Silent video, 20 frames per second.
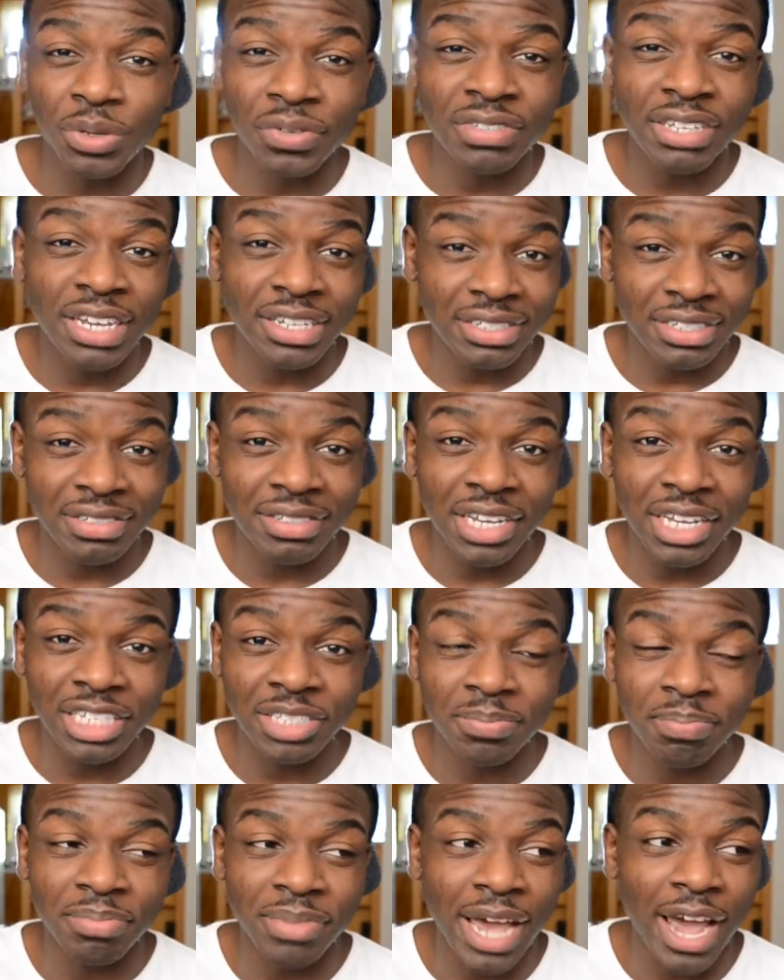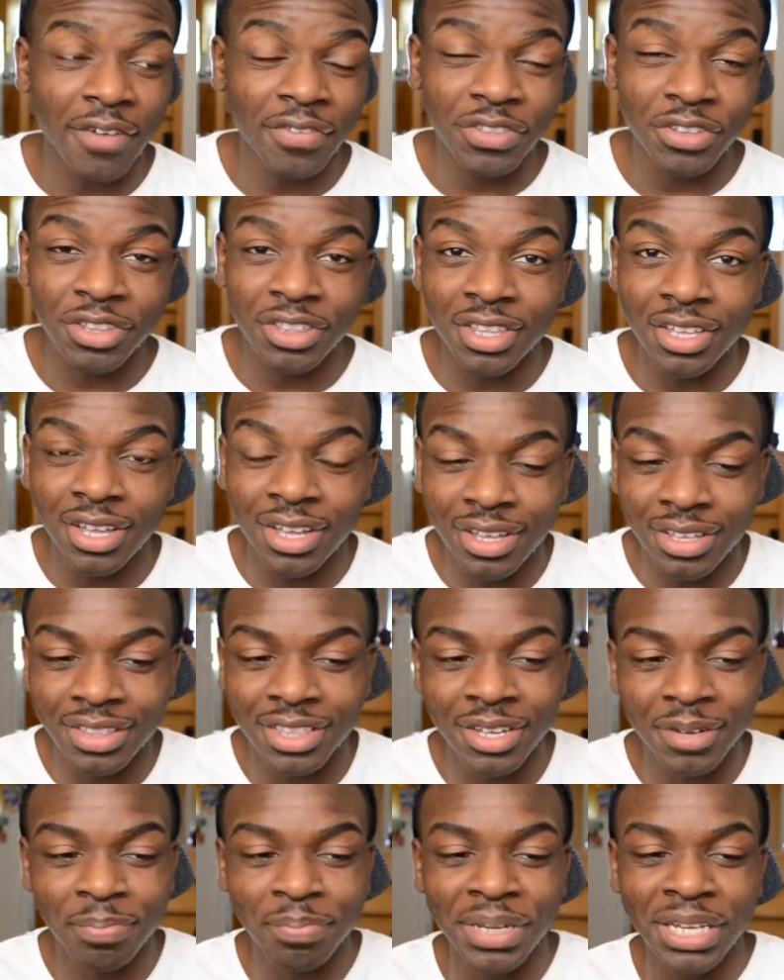with tasting things after
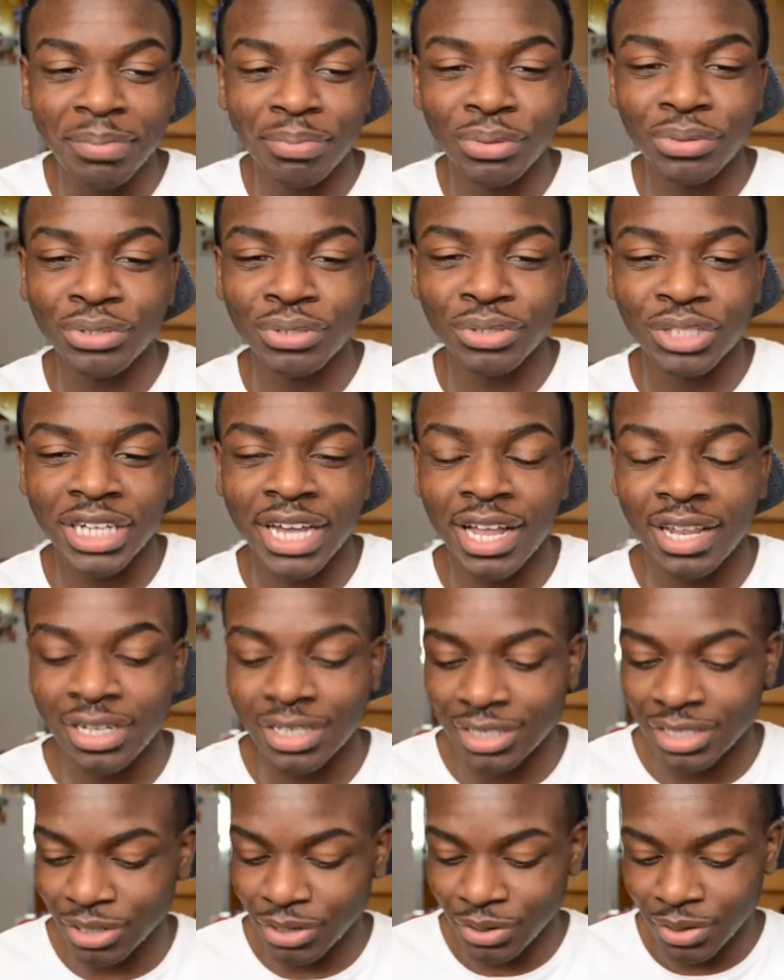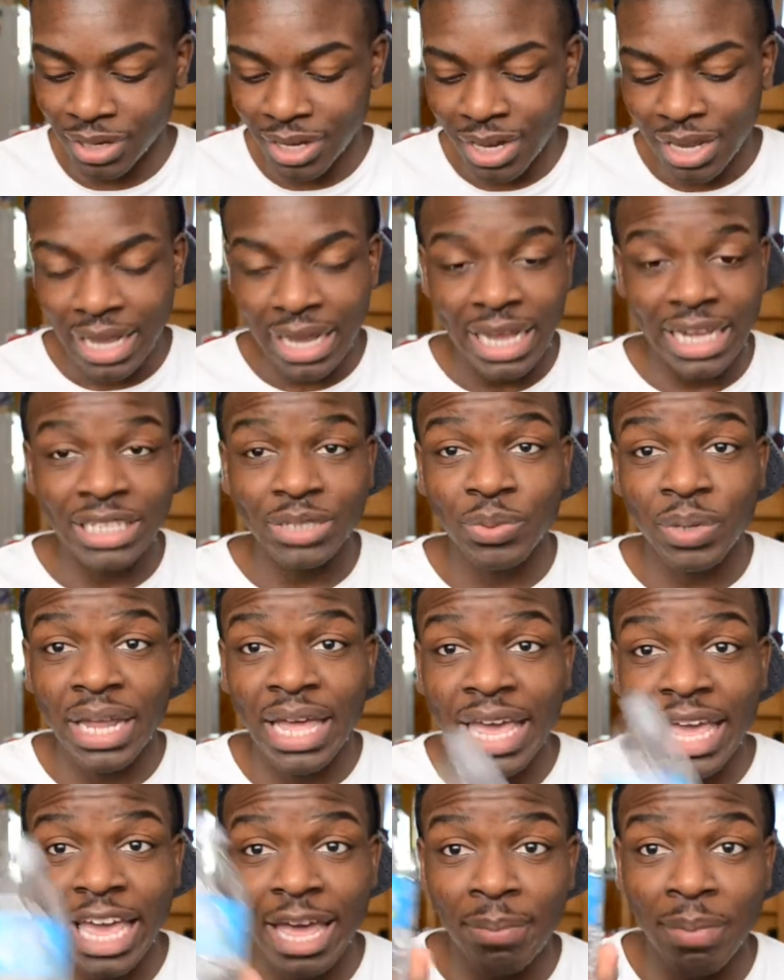the Bean Boozled challenge, so I just wanna
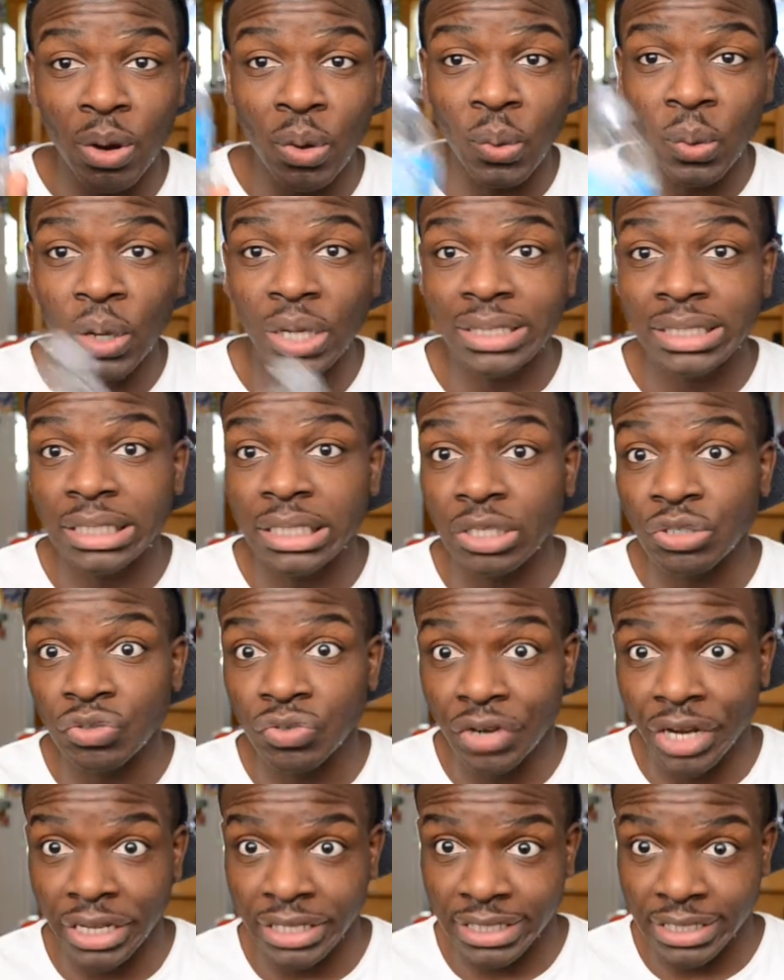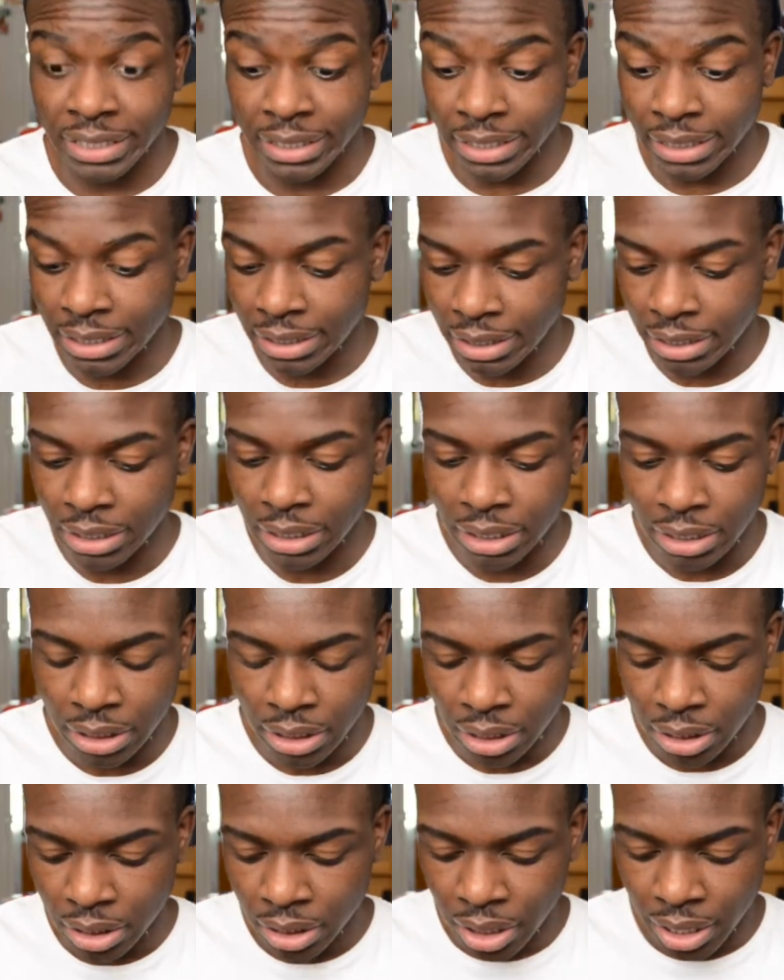have my water ready.
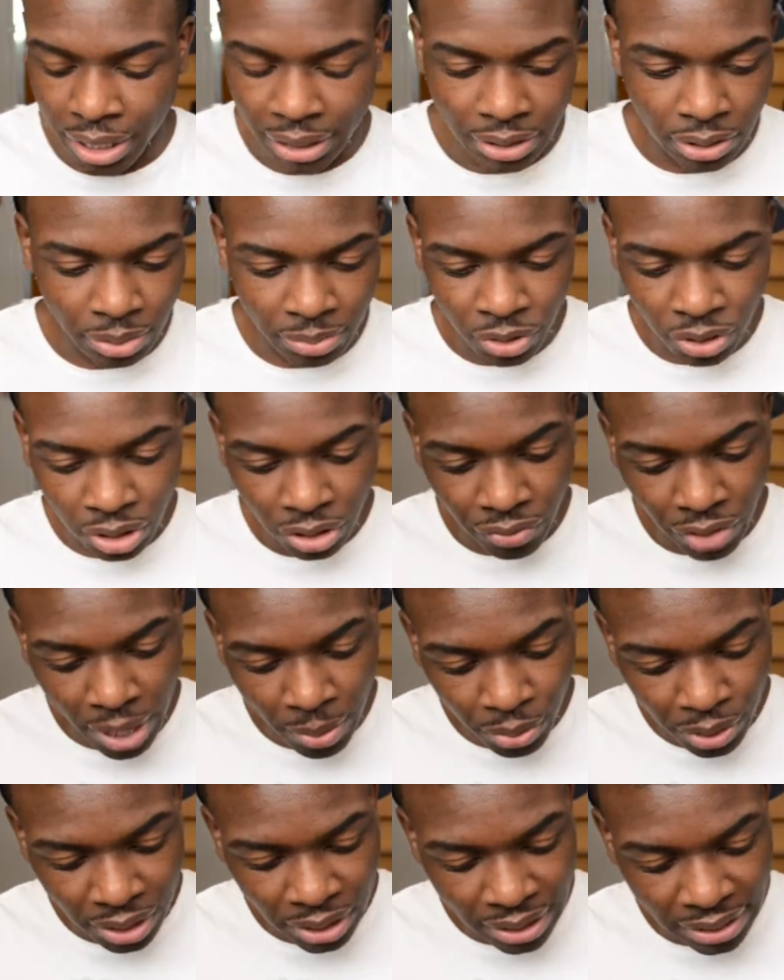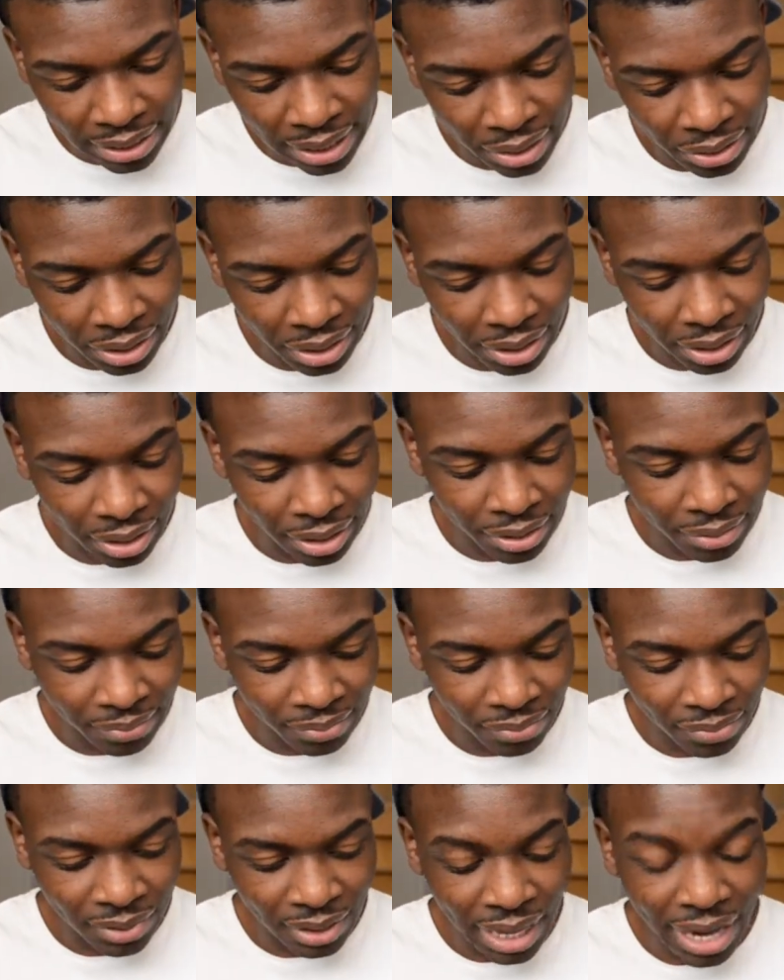All right, so I'm gonna grab one of these out here.
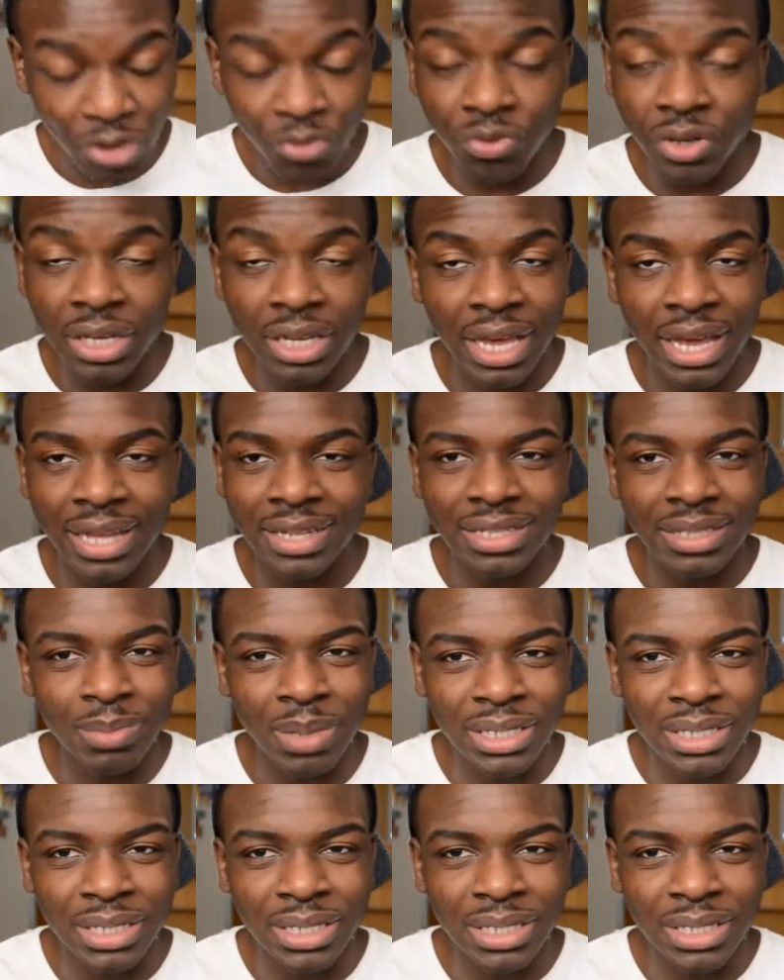I really can't see